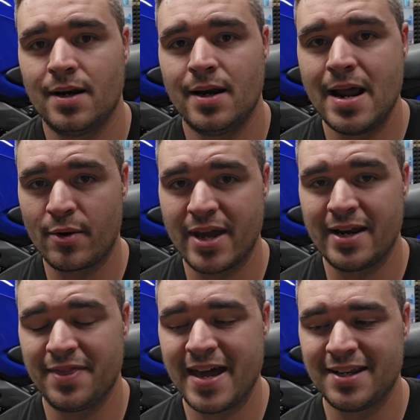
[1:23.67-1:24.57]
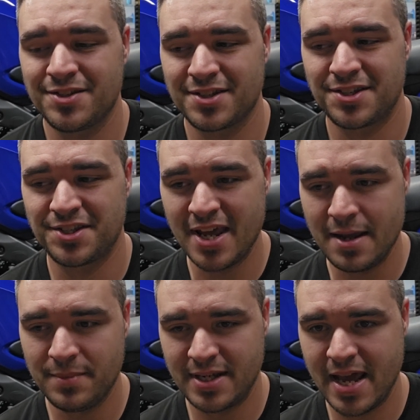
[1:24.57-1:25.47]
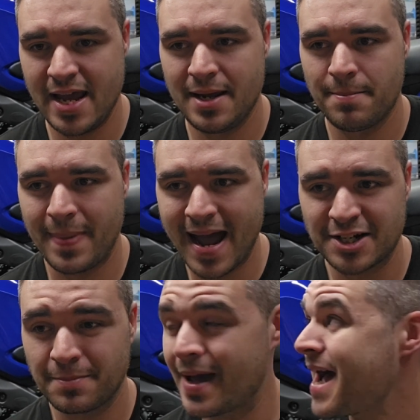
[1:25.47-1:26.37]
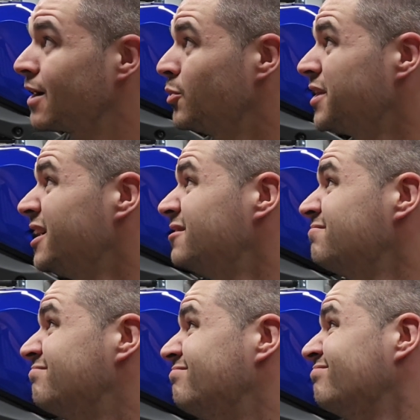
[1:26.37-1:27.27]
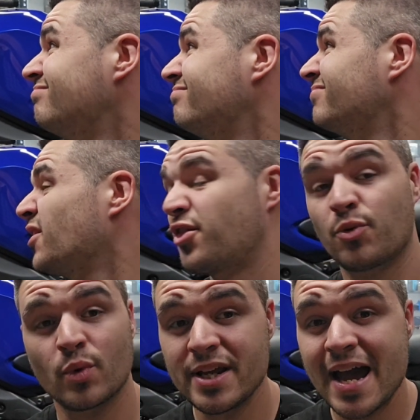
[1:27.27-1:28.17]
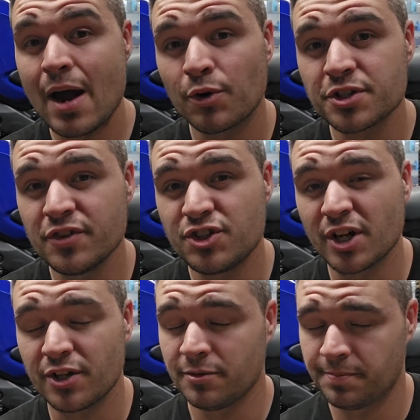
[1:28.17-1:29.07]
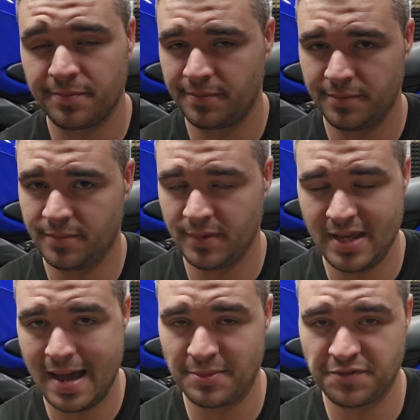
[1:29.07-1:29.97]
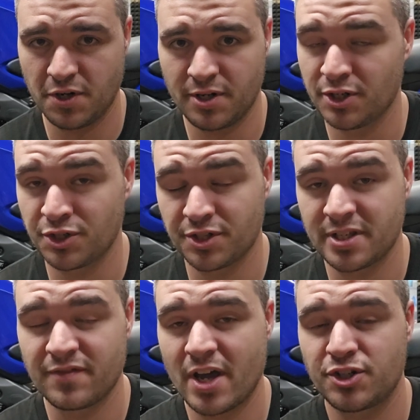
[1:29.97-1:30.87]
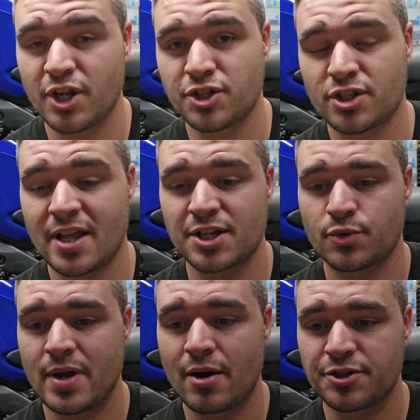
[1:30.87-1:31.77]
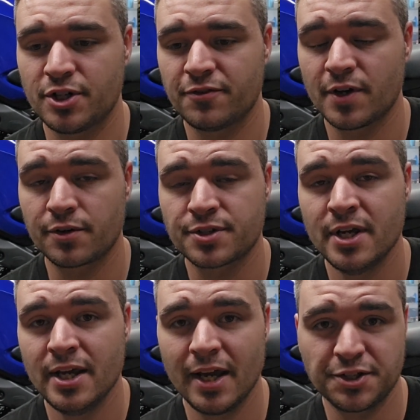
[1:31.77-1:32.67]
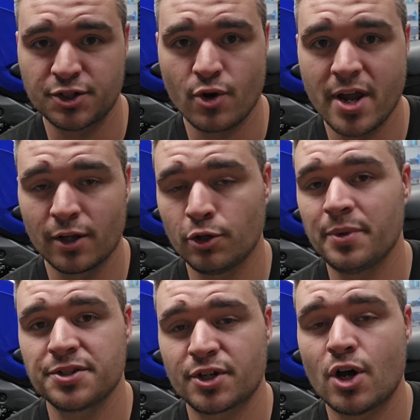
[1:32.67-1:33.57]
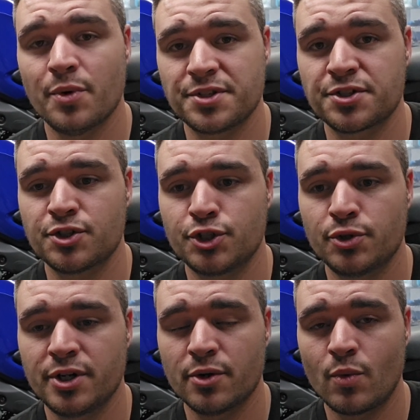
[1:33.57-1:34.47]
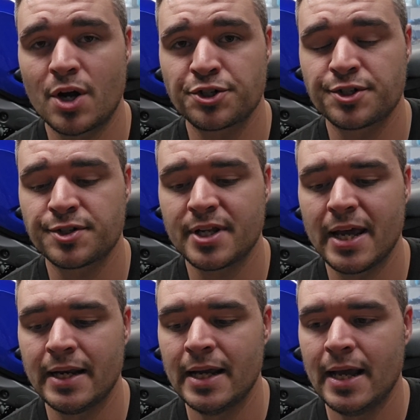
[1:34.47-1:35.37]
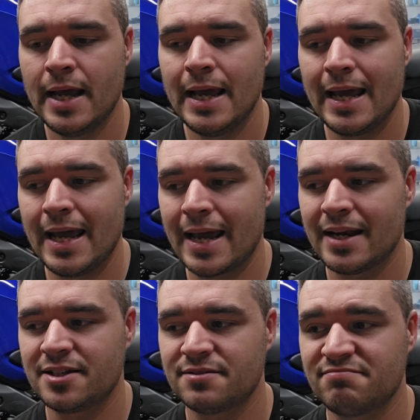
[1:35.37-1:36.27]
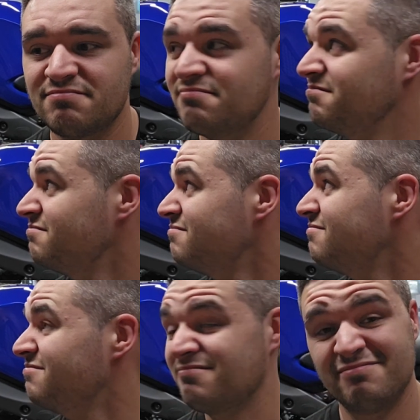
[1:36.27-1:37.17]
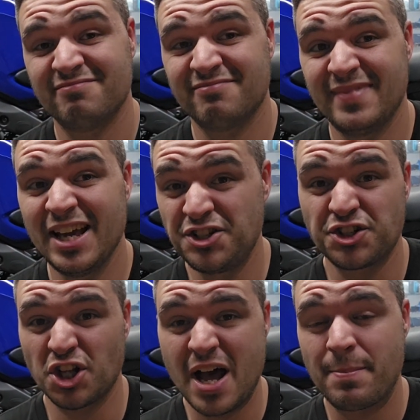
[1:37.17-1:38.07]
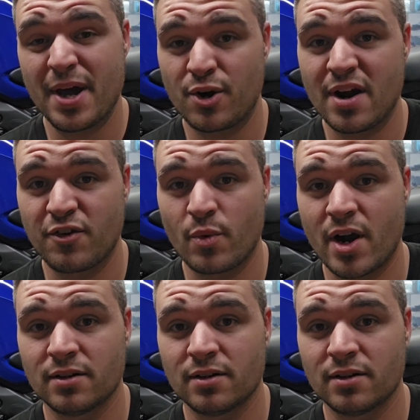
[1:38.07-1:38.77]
Now again, that is same day, back-to-back, within 3 hours of each other. The atmospheric conditions have not changed in the last 3 hours here, folks. It's as gray and gloomy as it always is in June here in Washington State. And it's just a lot better everywhere.